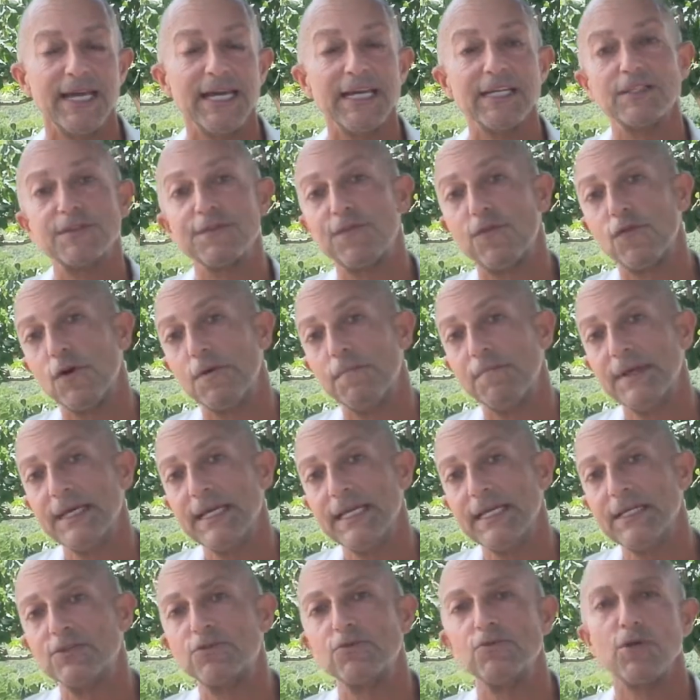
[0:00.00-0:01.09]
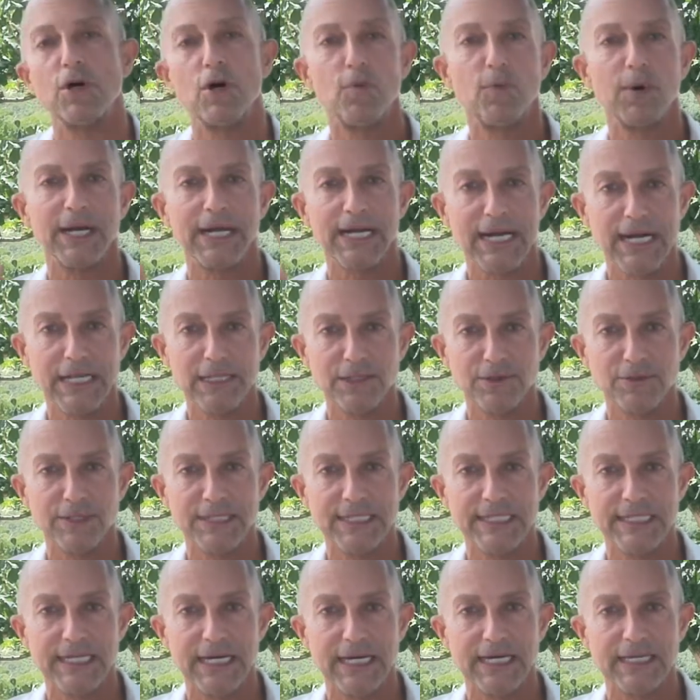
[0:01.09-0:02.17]
It's for me to know what
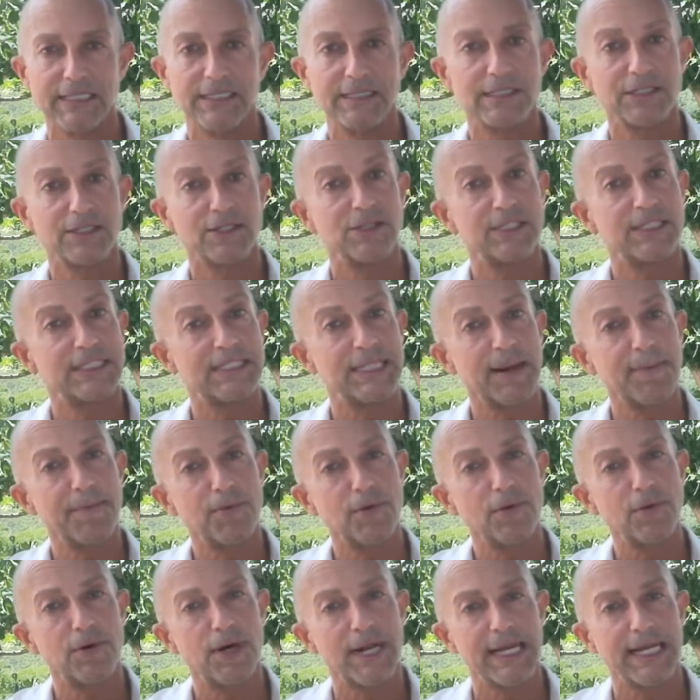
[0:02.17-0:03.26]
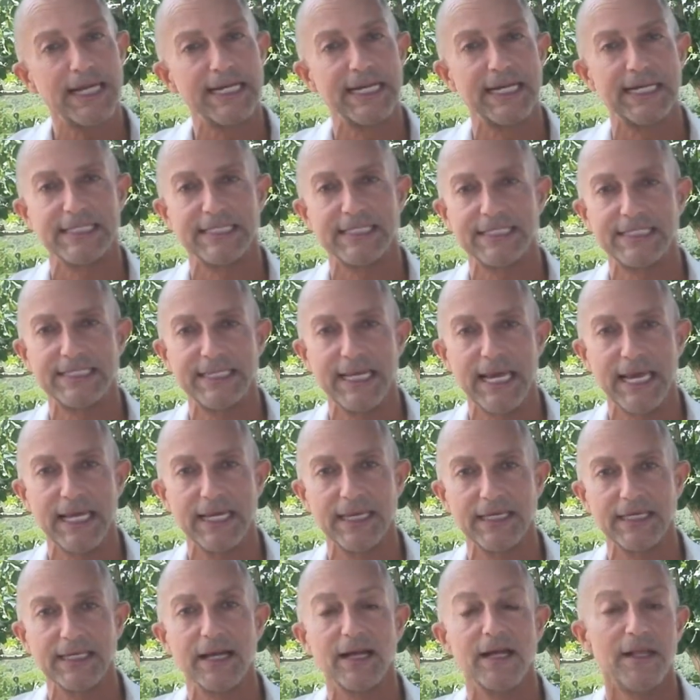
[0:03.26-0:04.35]
cutlery does to separate a
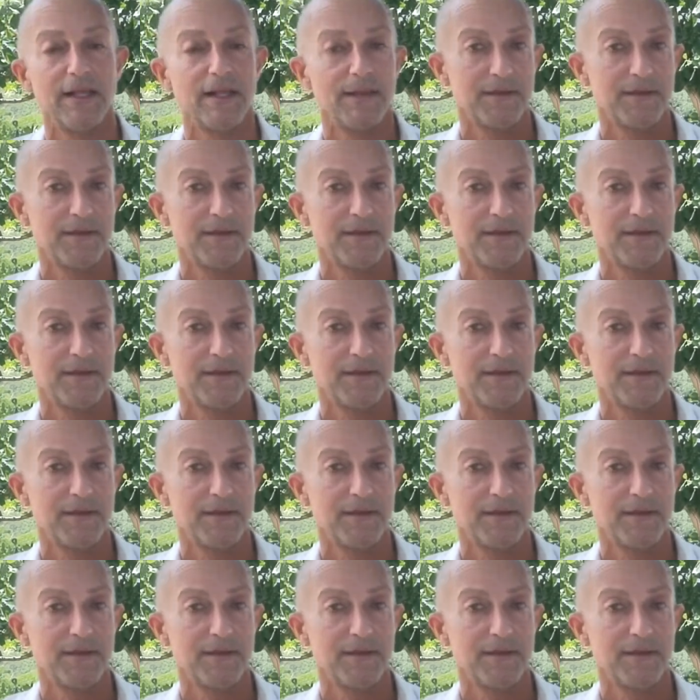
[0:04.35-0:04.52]
steak,